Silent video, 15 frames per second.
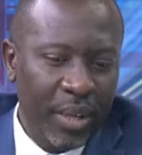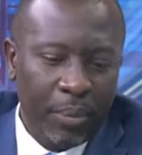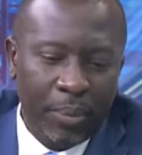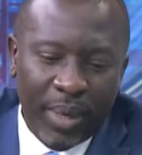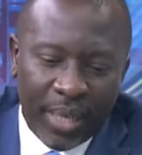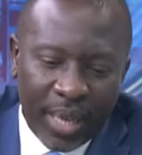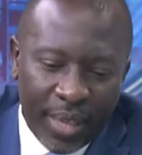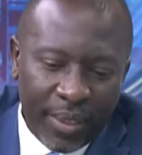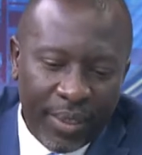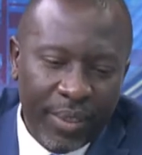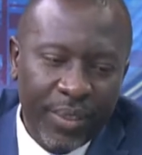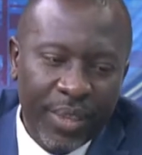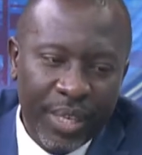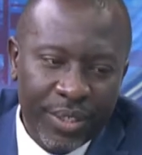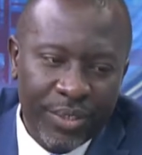But other than
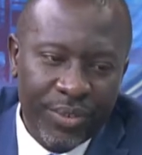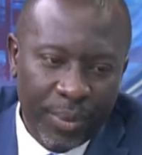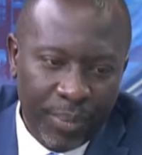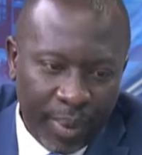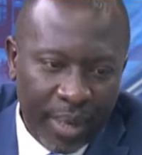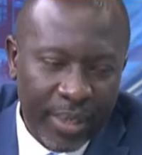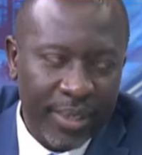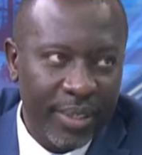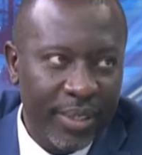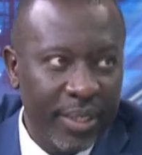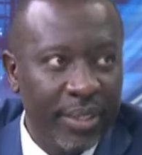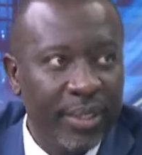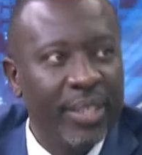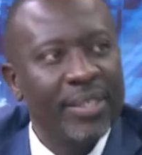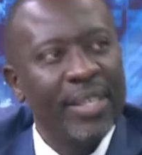the history part,
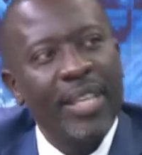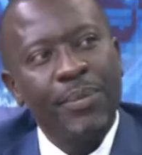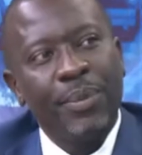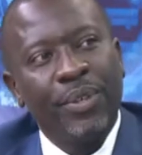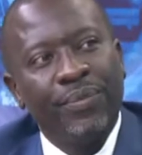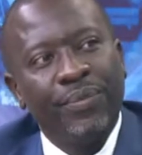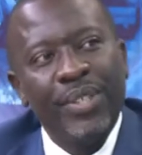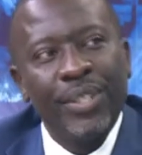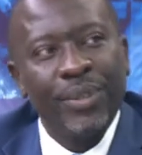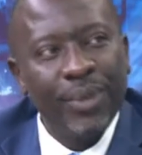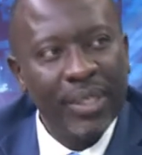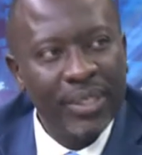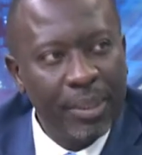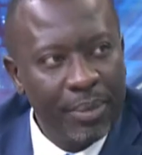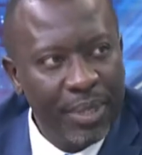there's the aspect of physical
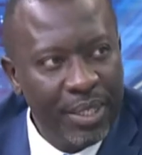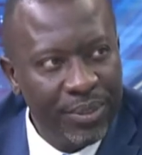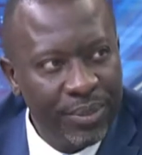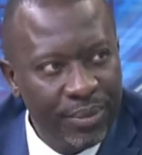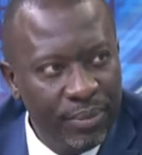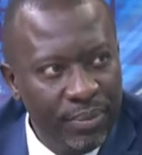examination.